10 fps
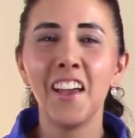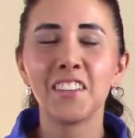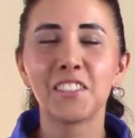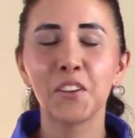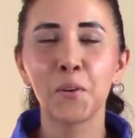
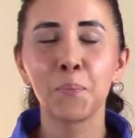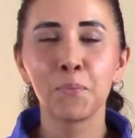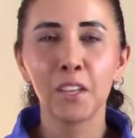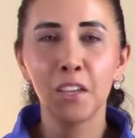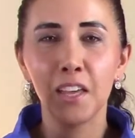So
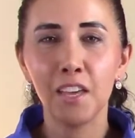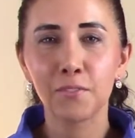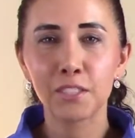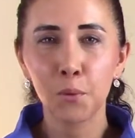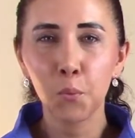if
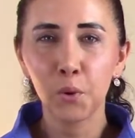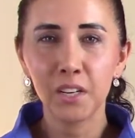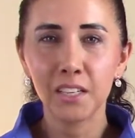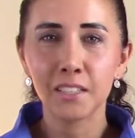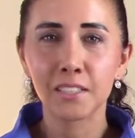someone
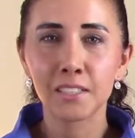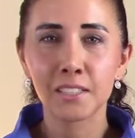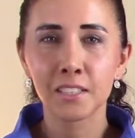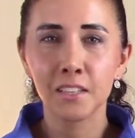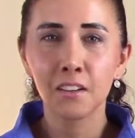
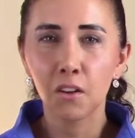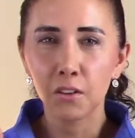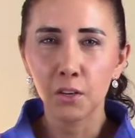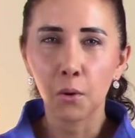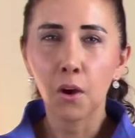is,
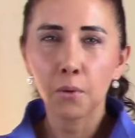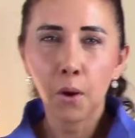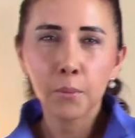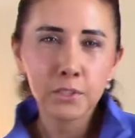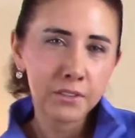
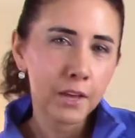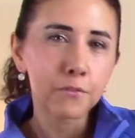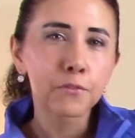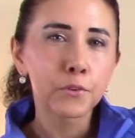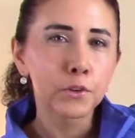always on that
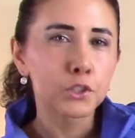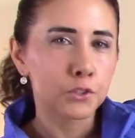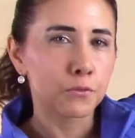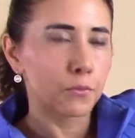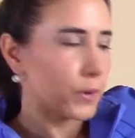verge
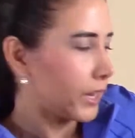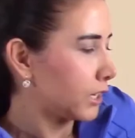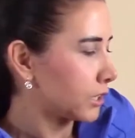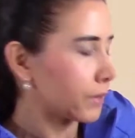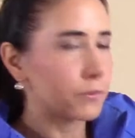of
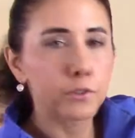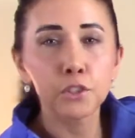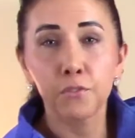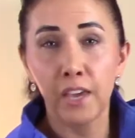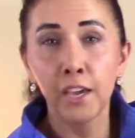rage, that verge
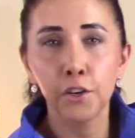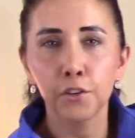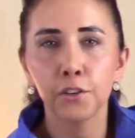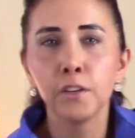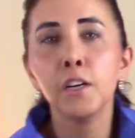of
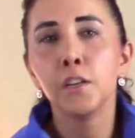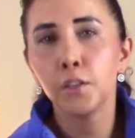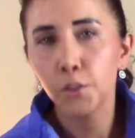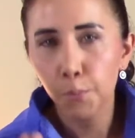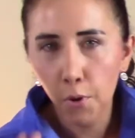anger,
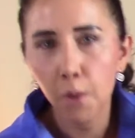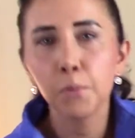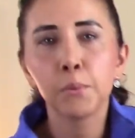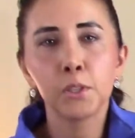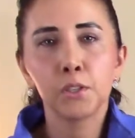you're
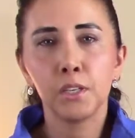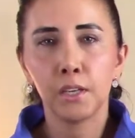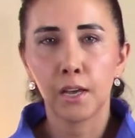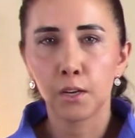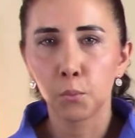probably
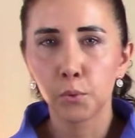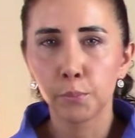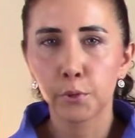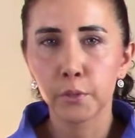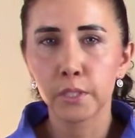looking at a
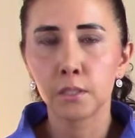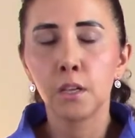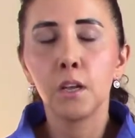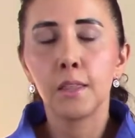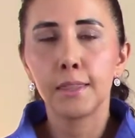wood person.
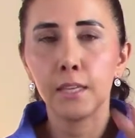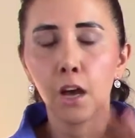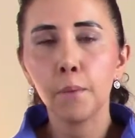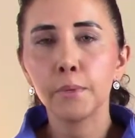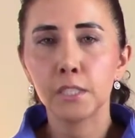The
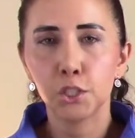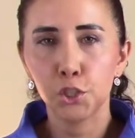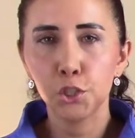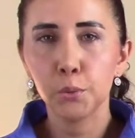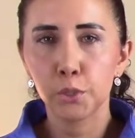opposite
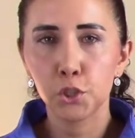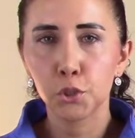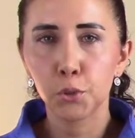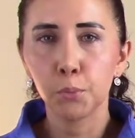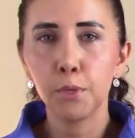too is
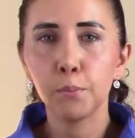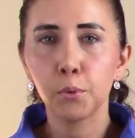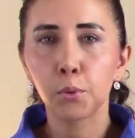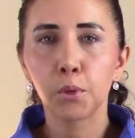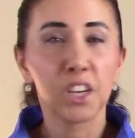true.
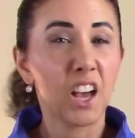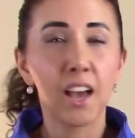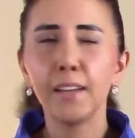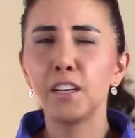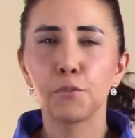People who are like,
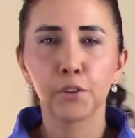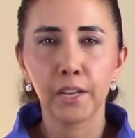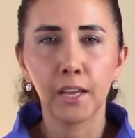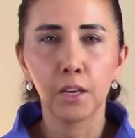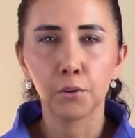I never
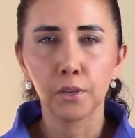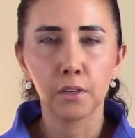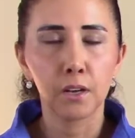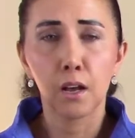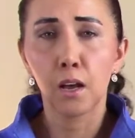get
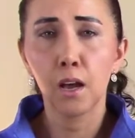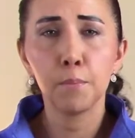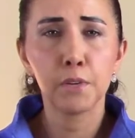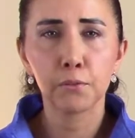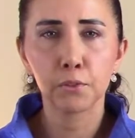angry.
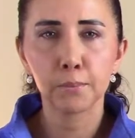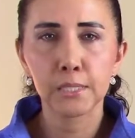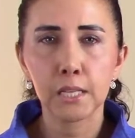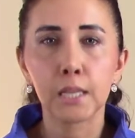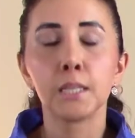I'm never
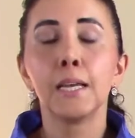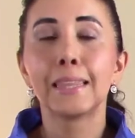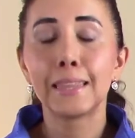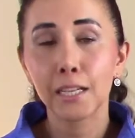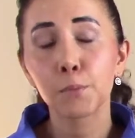upset.
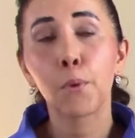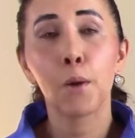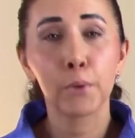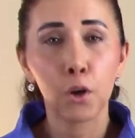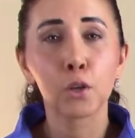That's
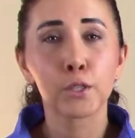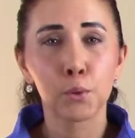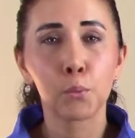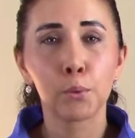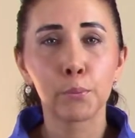probably
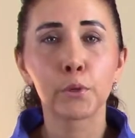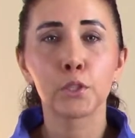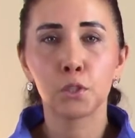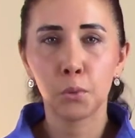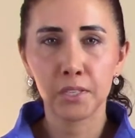also a wood
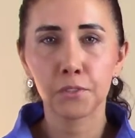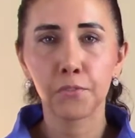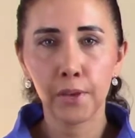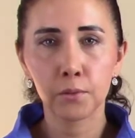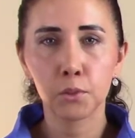person who has
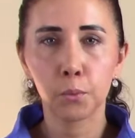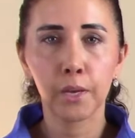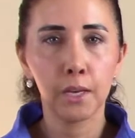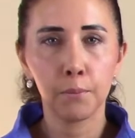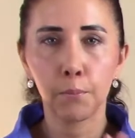found a
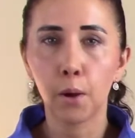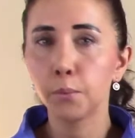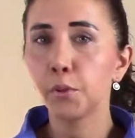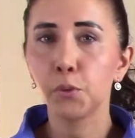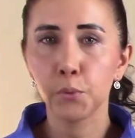way,
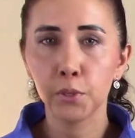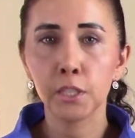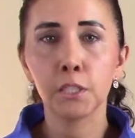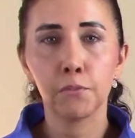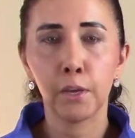probably through
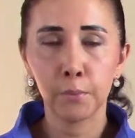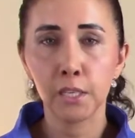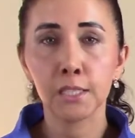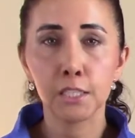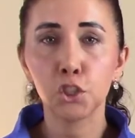the family
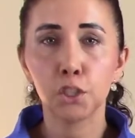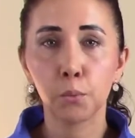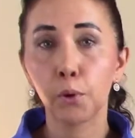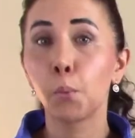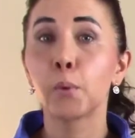conditioning,
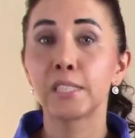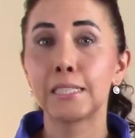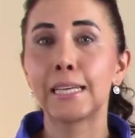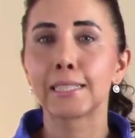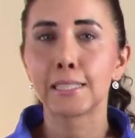where it
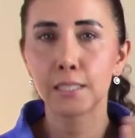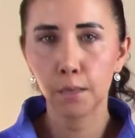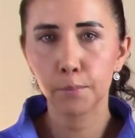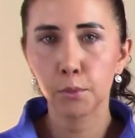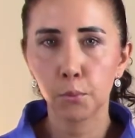wasn't
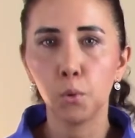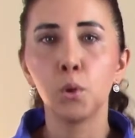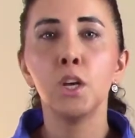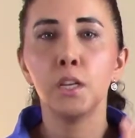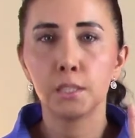
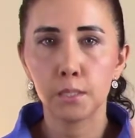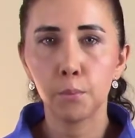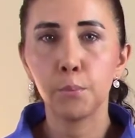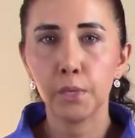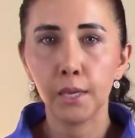acceptable to
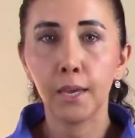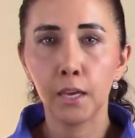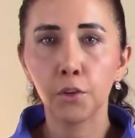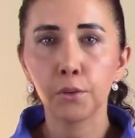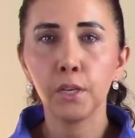be
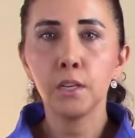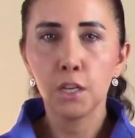angry,